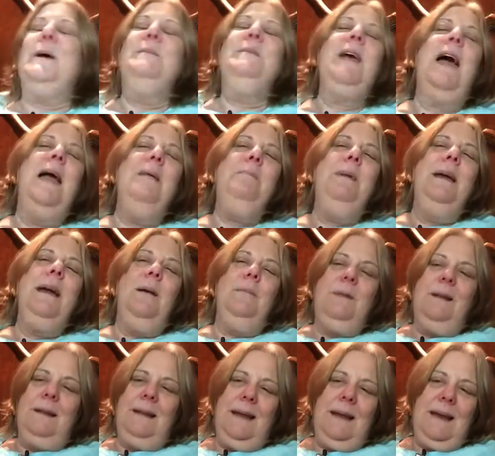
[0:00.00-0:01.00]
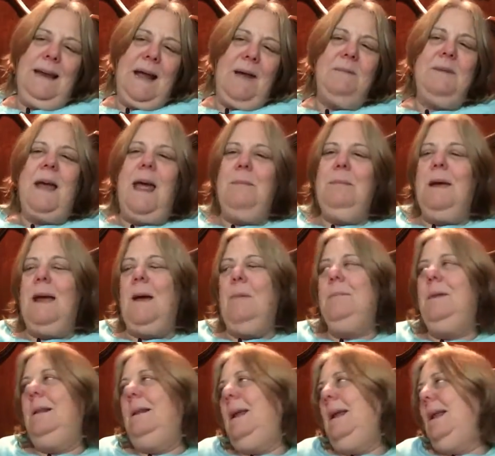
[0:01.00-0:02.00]
I'm typing, I'm deleting, I'm typing,
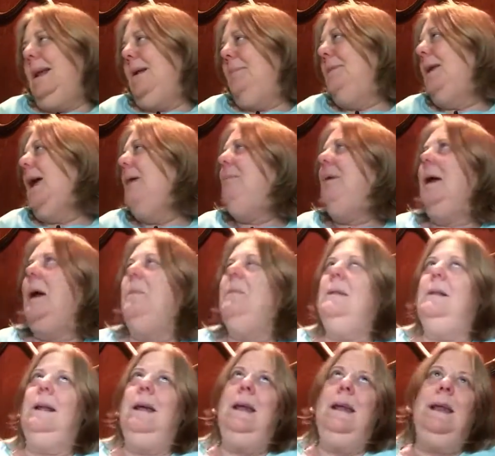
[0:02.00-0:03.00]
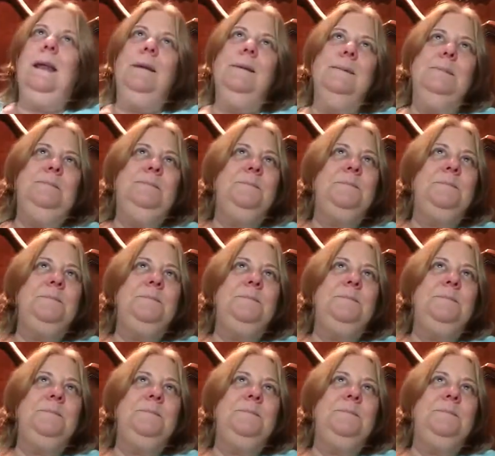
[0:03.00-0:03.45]
I'm deleting, I'm typing, I'm deleting.